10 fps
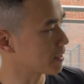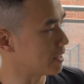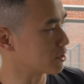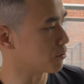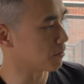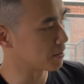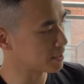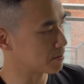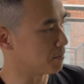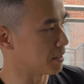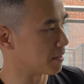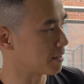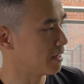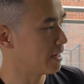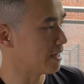And so this month
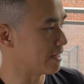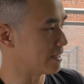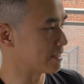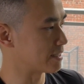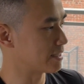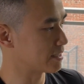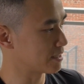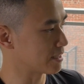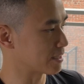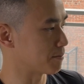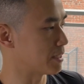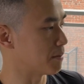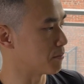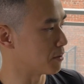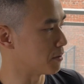is Sizzling
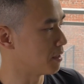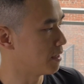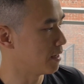September.